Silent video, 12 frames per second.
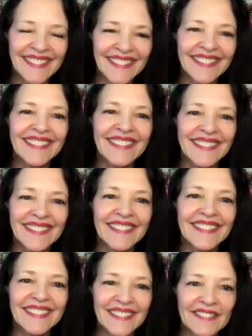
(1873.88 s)
on their
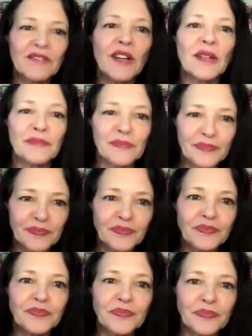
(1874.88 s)
terms, and it's
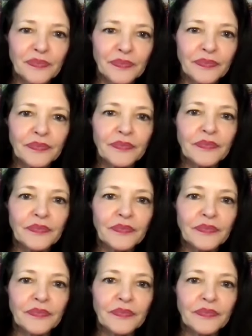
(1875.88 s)
not selling anything. It's